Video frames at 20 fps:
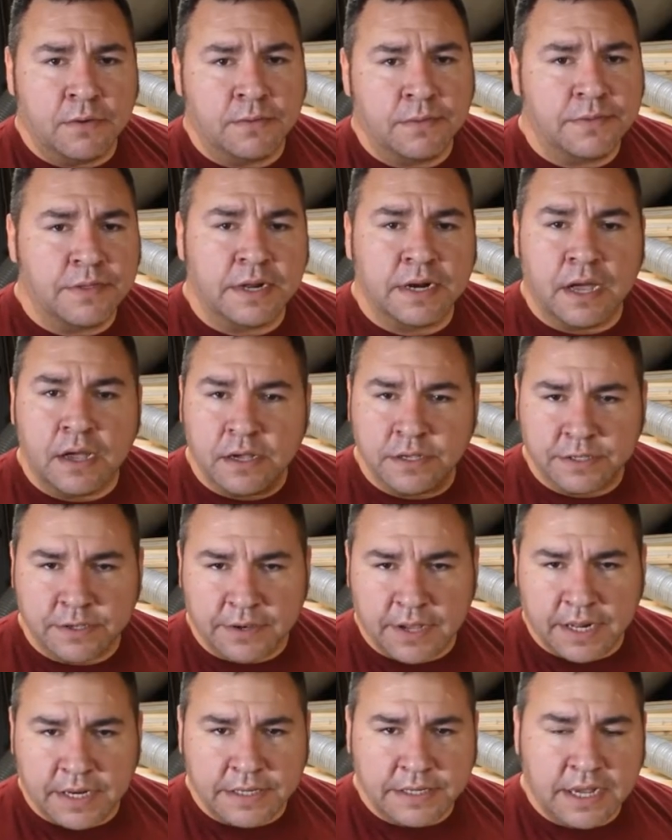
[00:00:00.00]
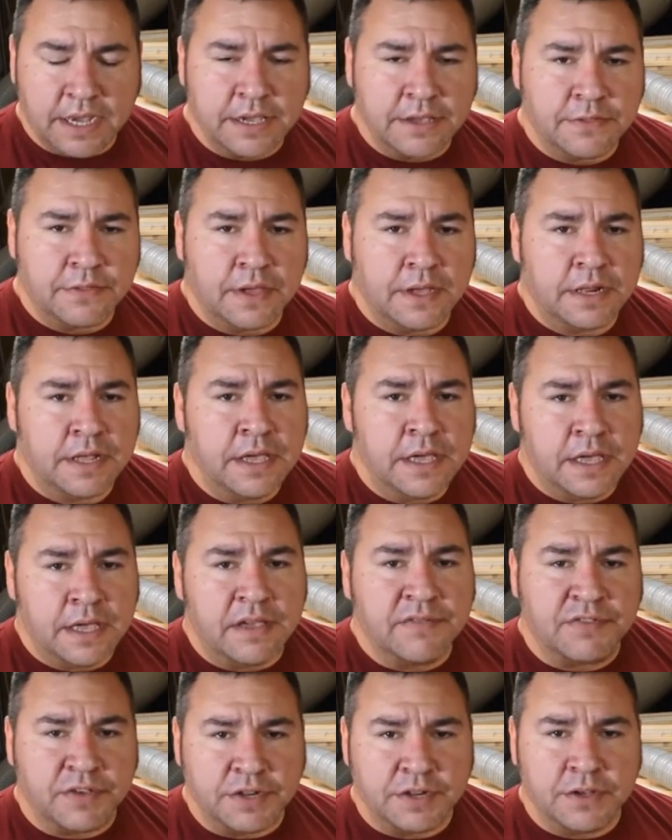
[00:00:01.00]
And then I also got to tell you that
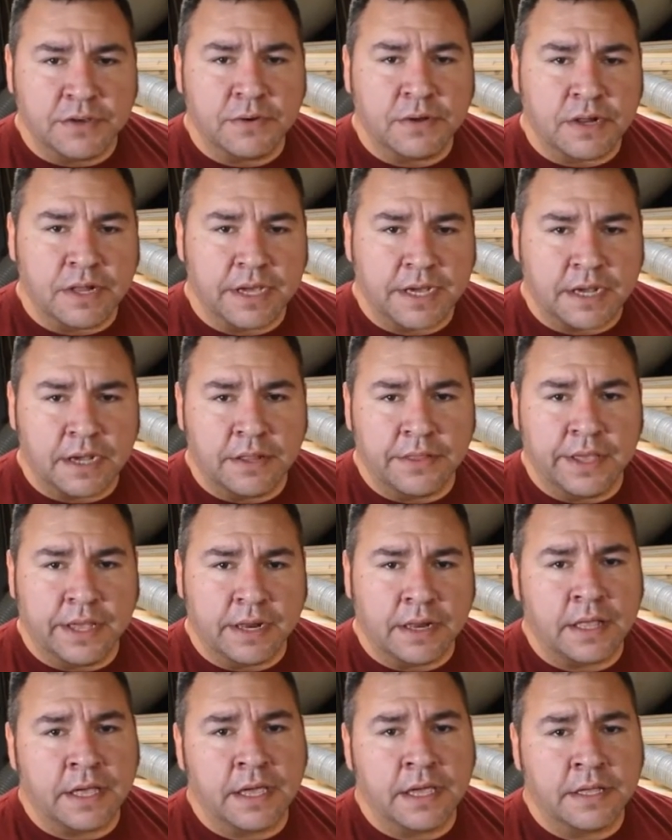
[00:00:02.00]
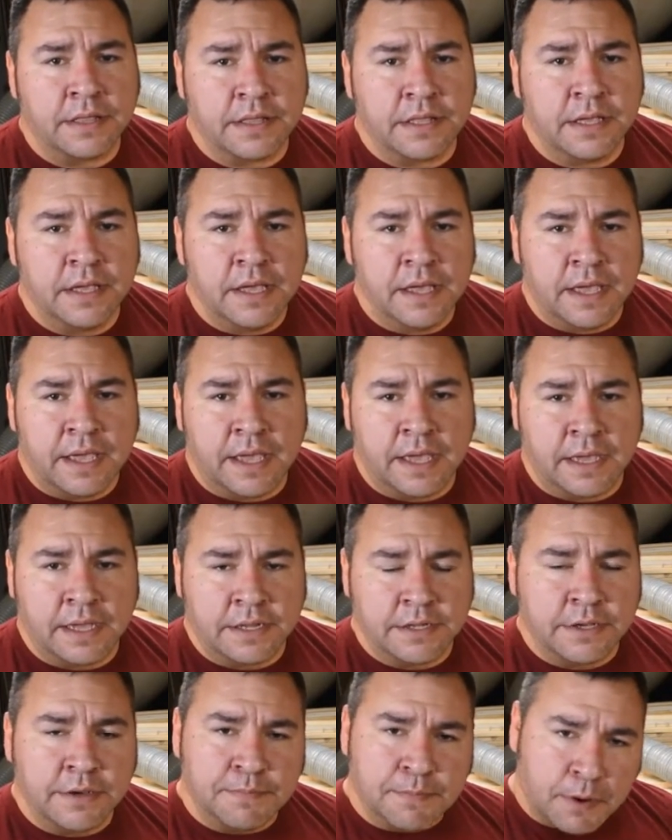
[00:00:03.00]
if you do click on that link
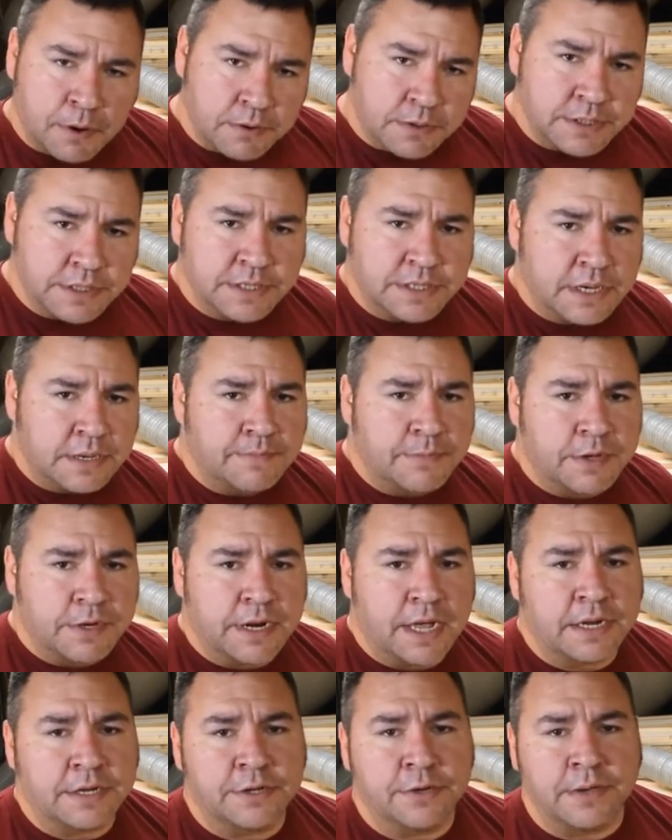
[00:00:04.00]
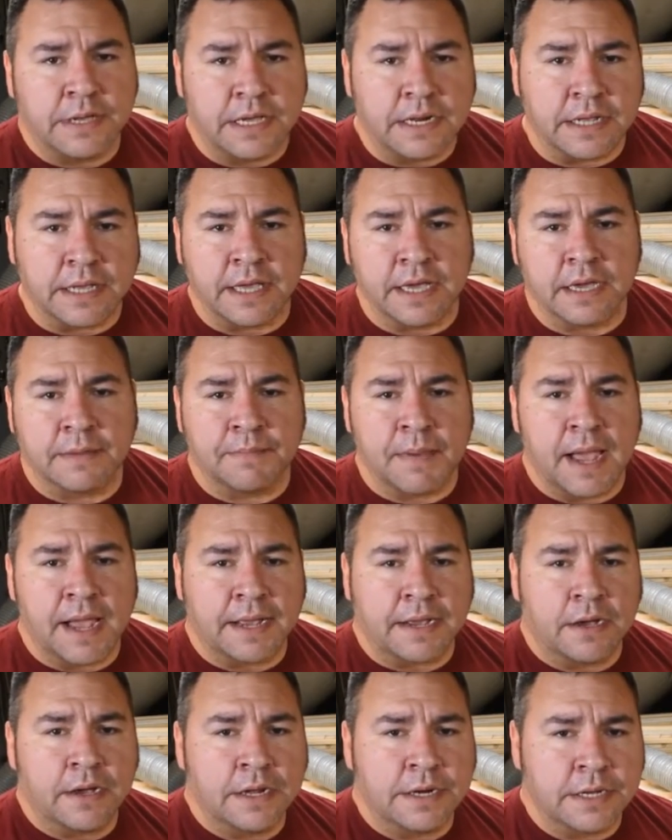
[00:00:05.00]
and you purchase something, I do get a
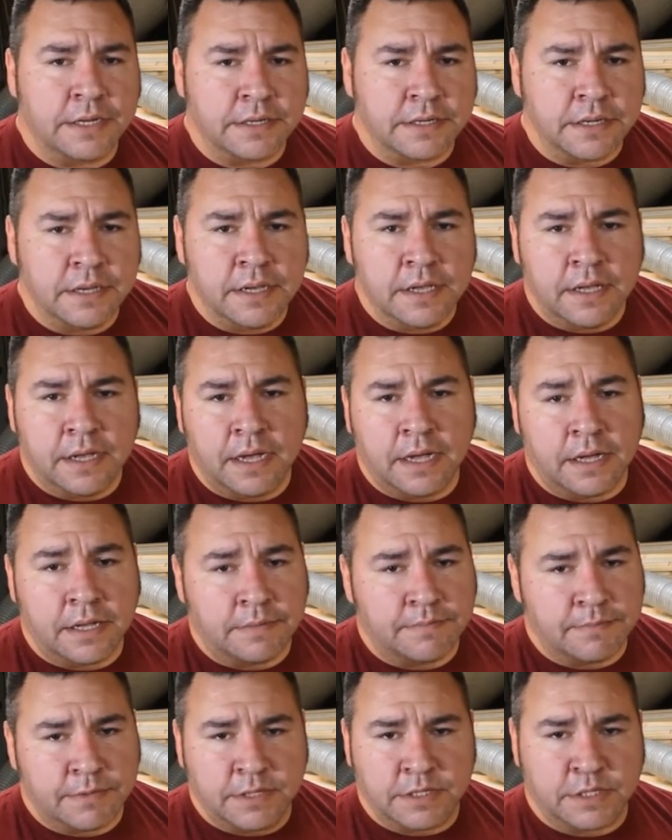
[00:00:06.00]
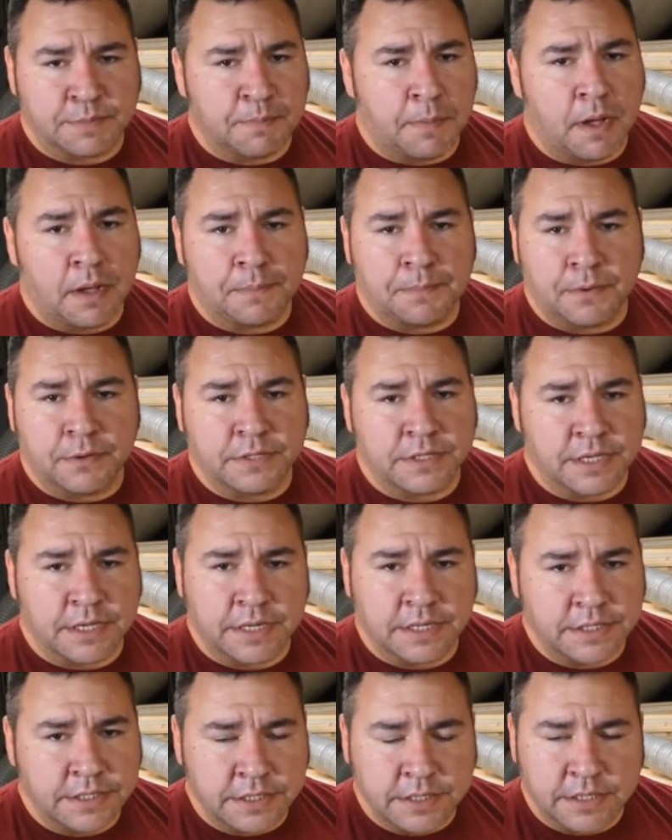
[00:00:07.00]
kickback on it, a small
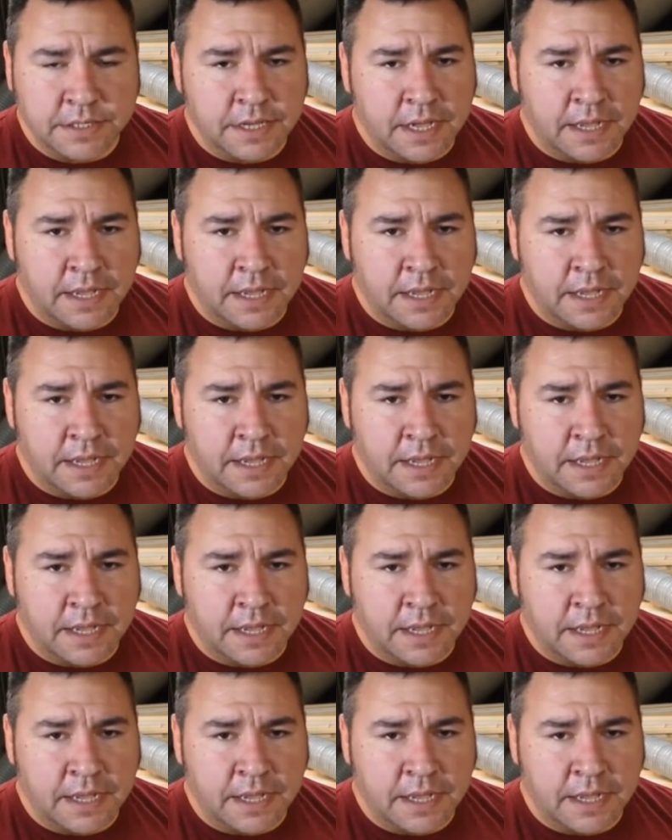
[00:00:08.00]
percentage.